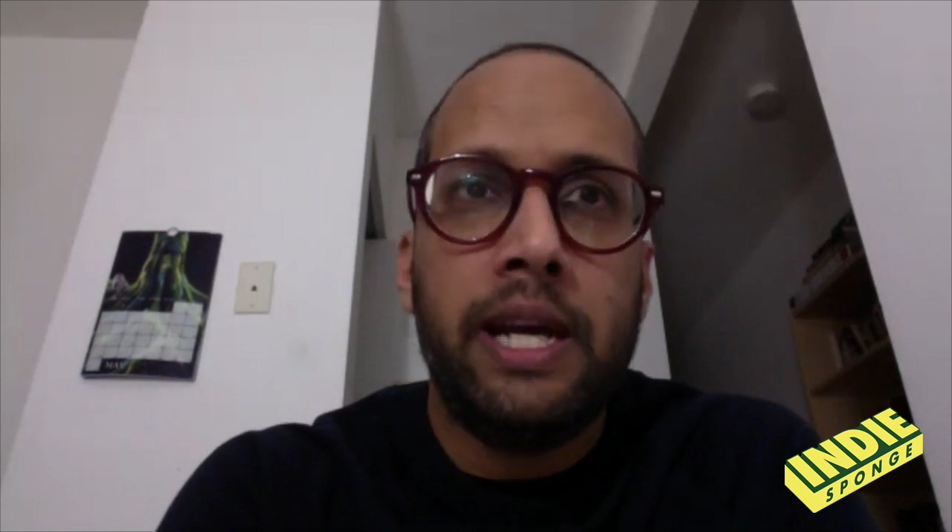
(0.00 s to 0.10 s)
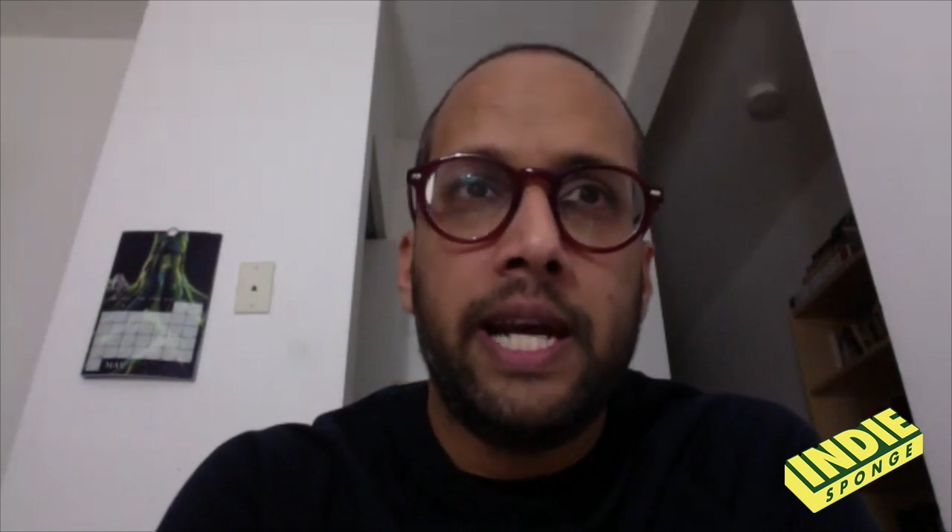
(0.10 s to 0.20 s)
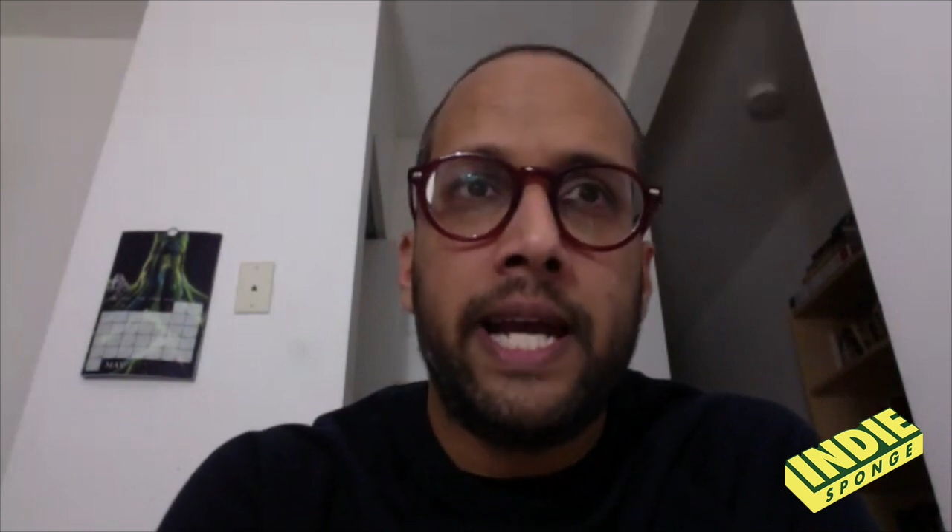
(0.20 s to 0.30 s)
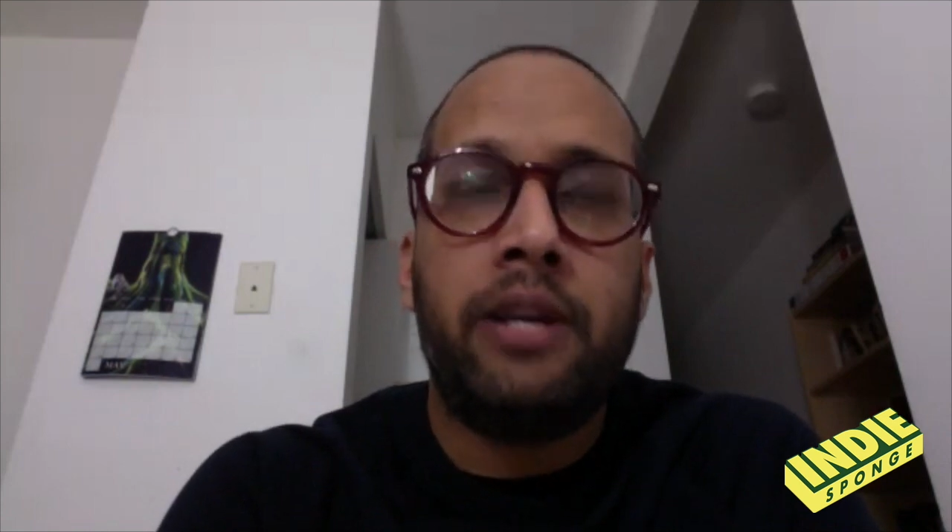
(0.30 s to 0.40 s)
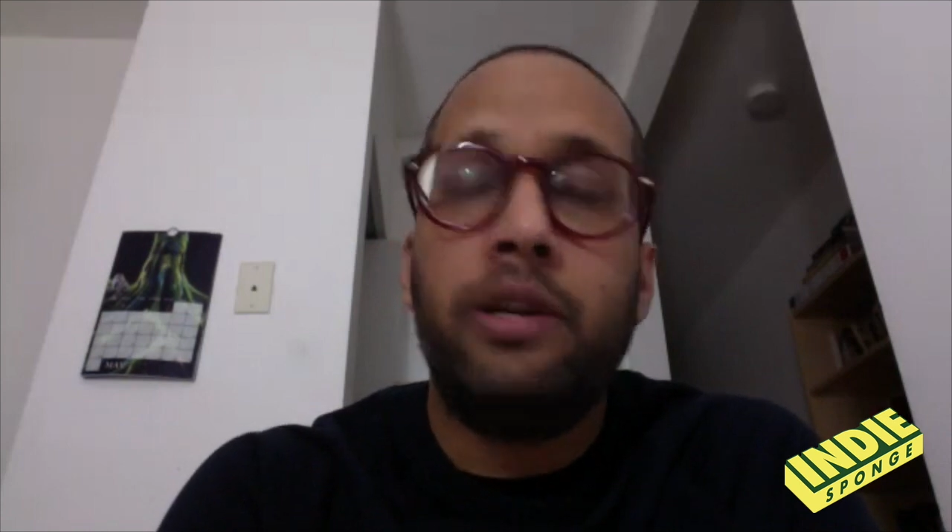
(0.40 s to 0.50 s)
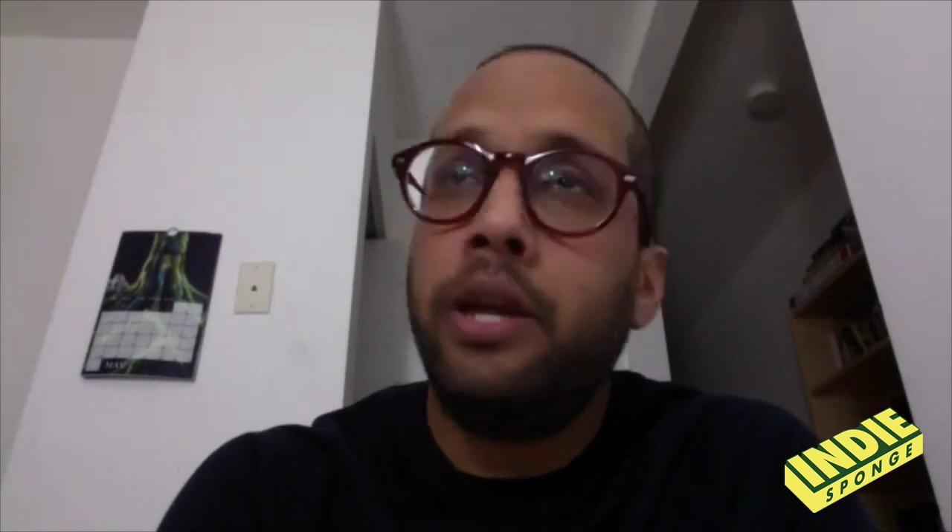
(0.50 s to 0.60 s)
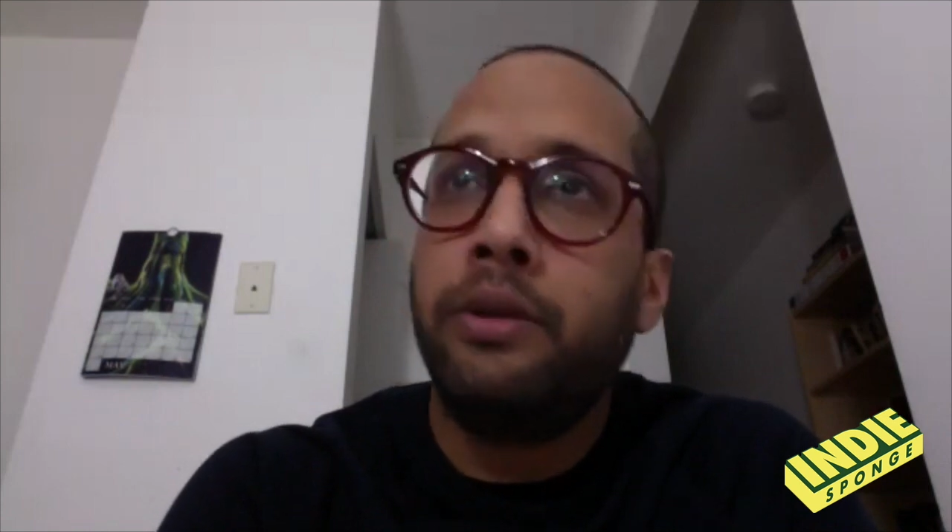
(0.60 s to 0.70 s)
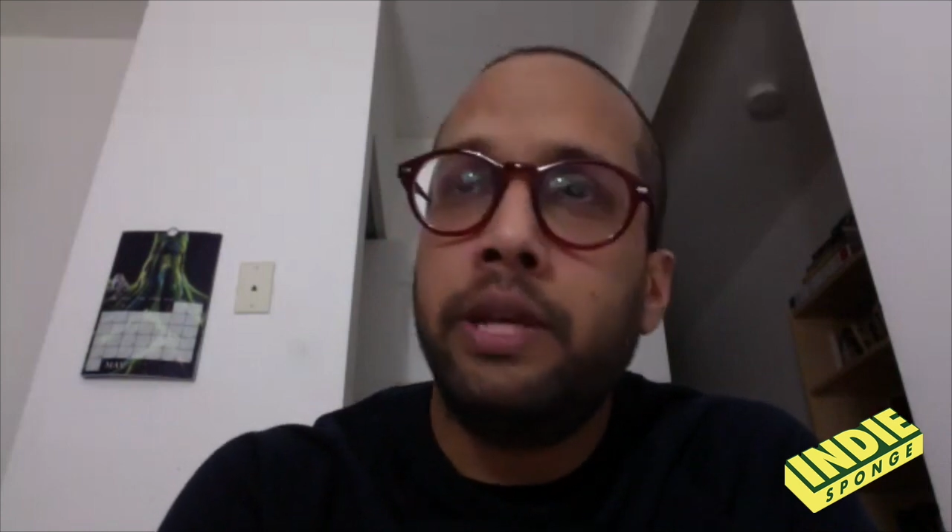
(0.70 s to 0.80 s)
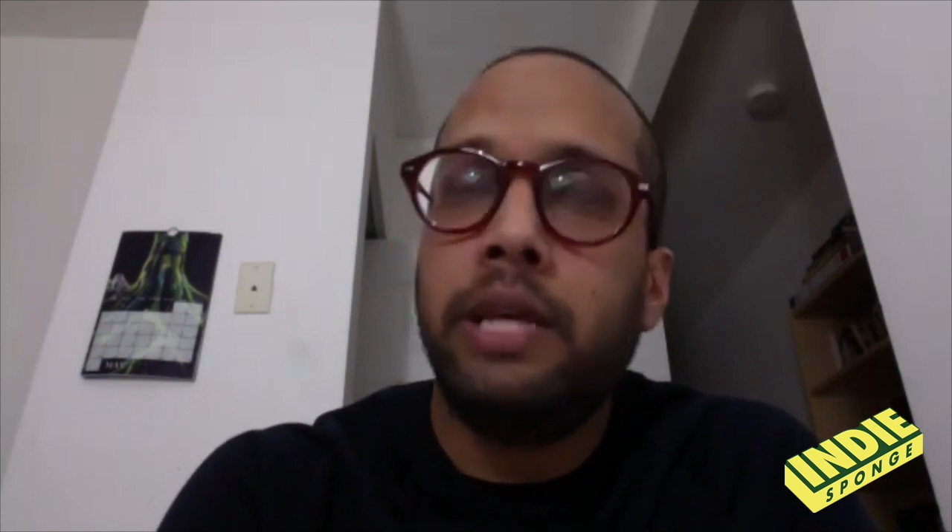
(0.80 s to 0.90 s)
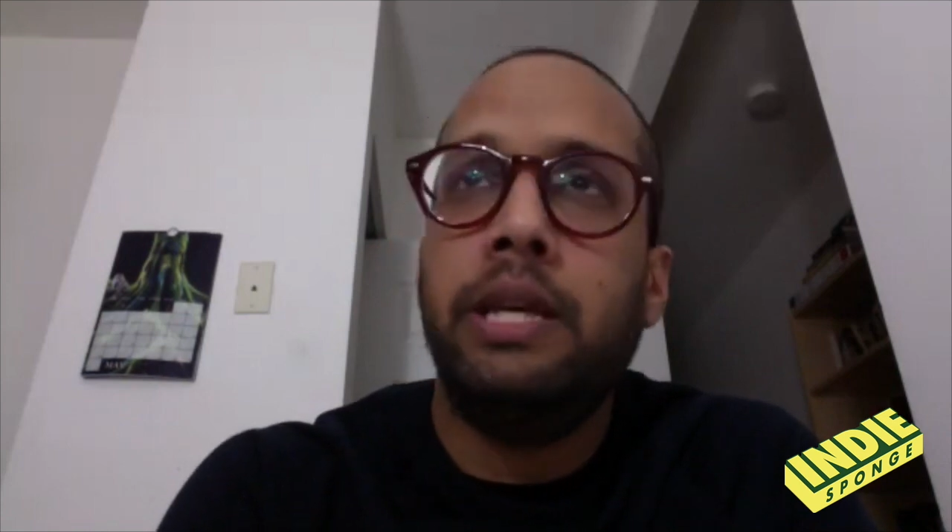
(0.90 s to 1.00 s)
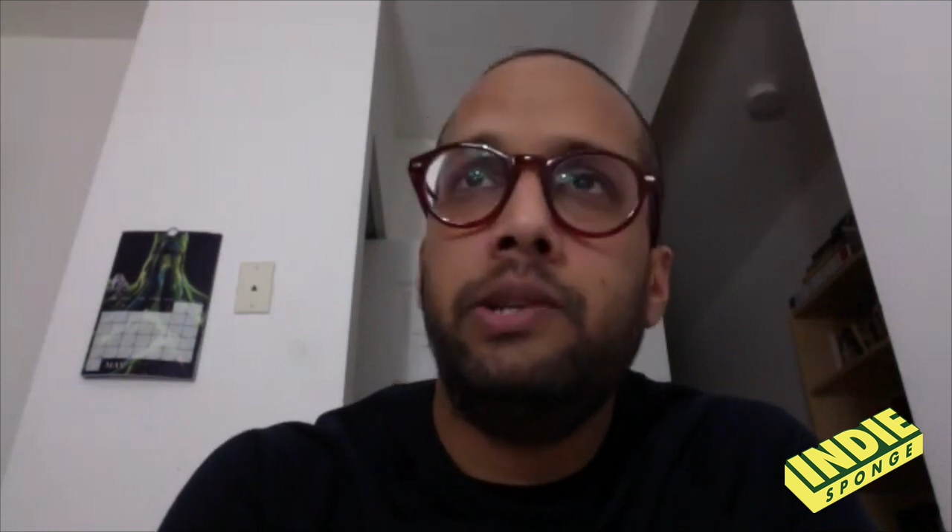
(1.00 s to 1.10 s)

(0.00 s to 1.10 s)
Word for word: And another thing he